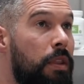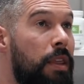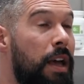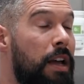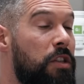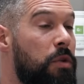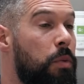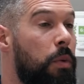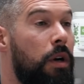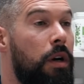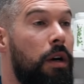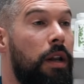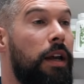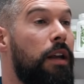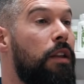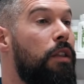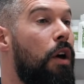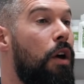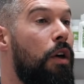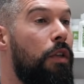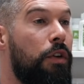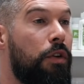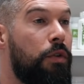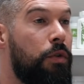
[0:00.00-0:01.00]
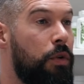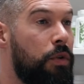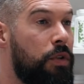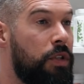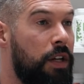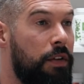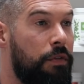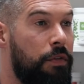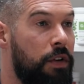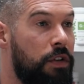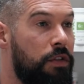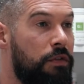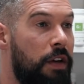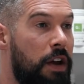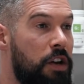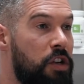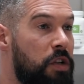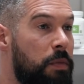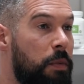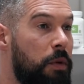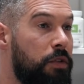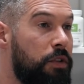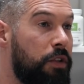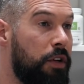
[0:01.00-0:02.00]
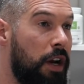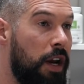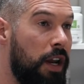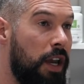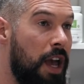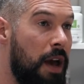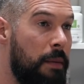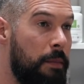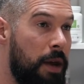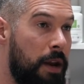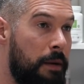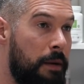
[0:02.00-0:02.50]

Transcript: That's where like all the cruciferous vegetables are going to come in.